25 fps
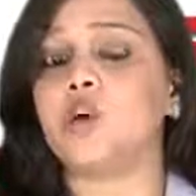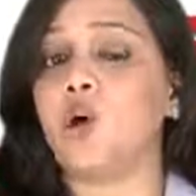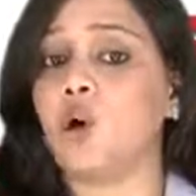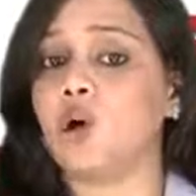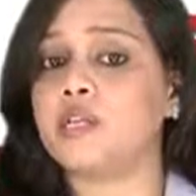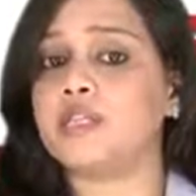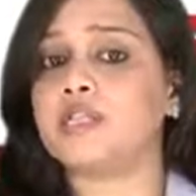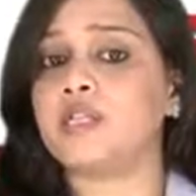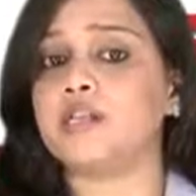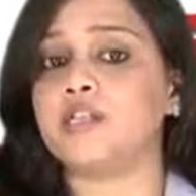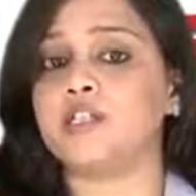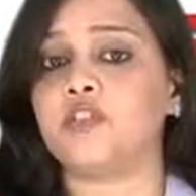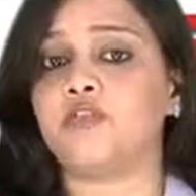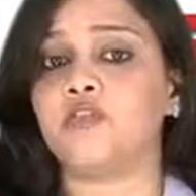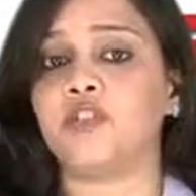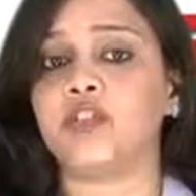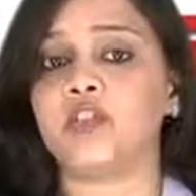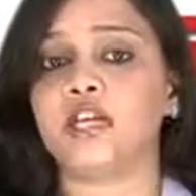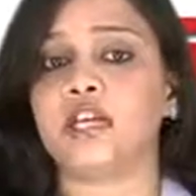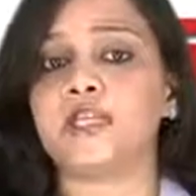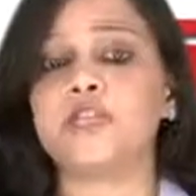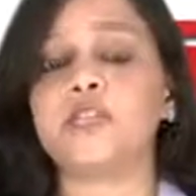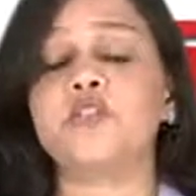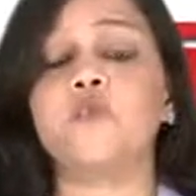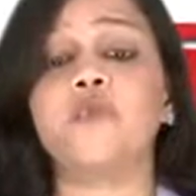or
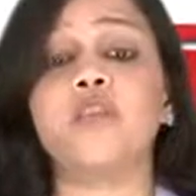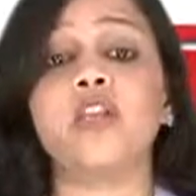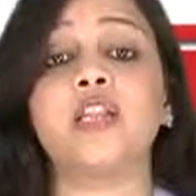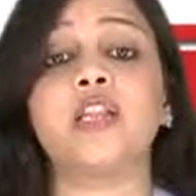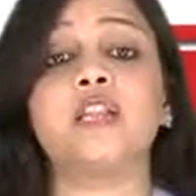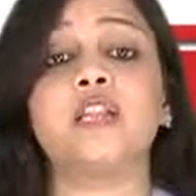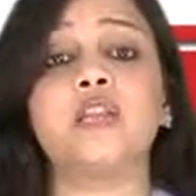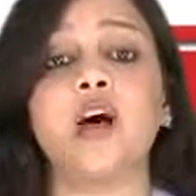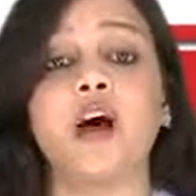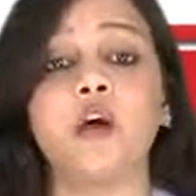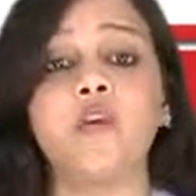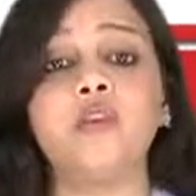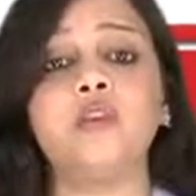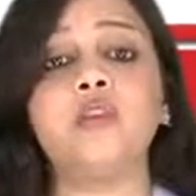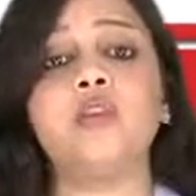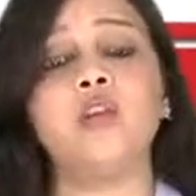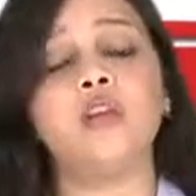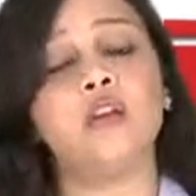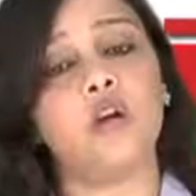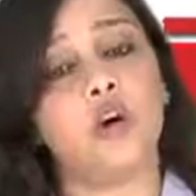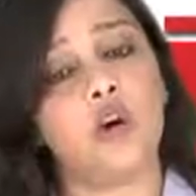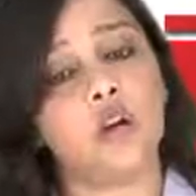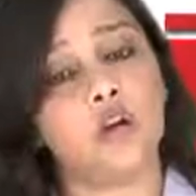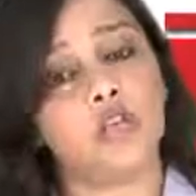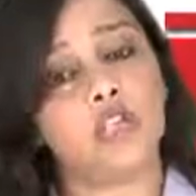certificates without the
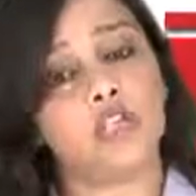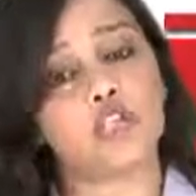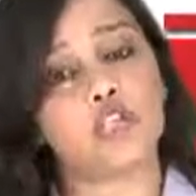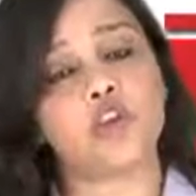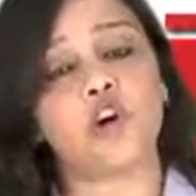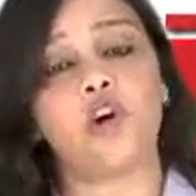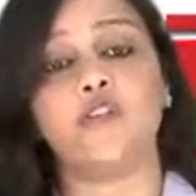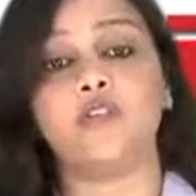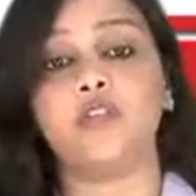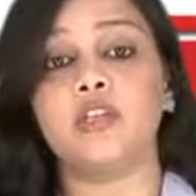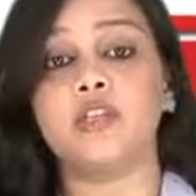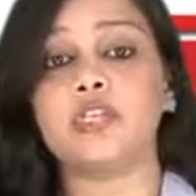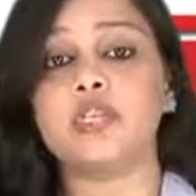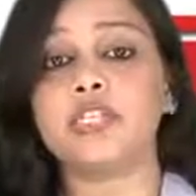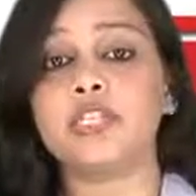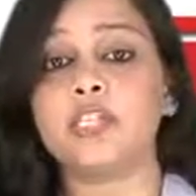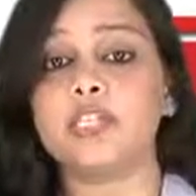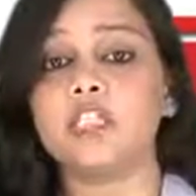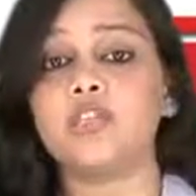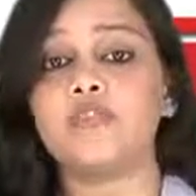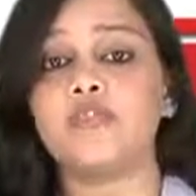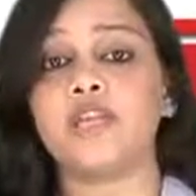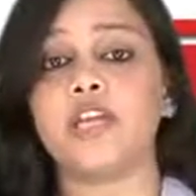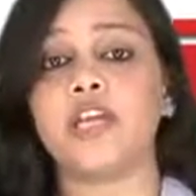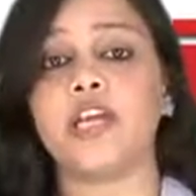knowledge of the
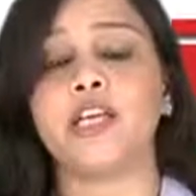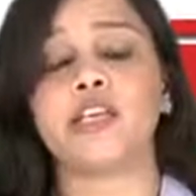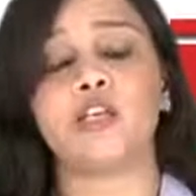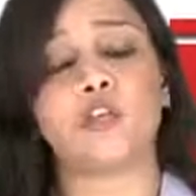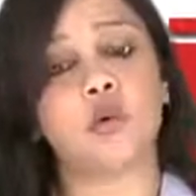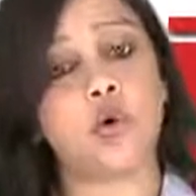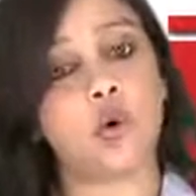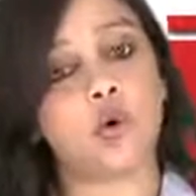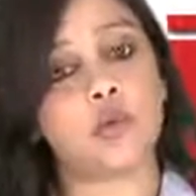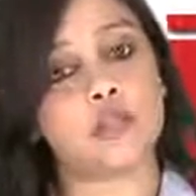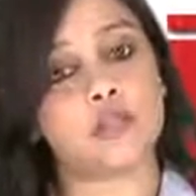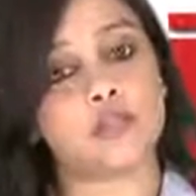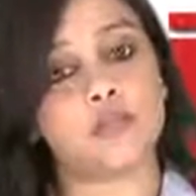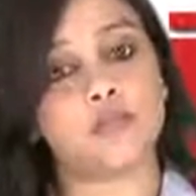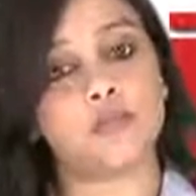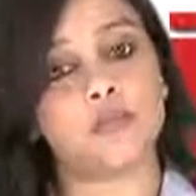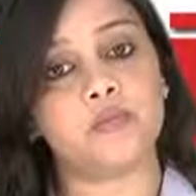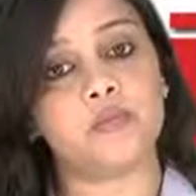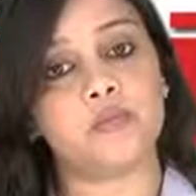certificate holder.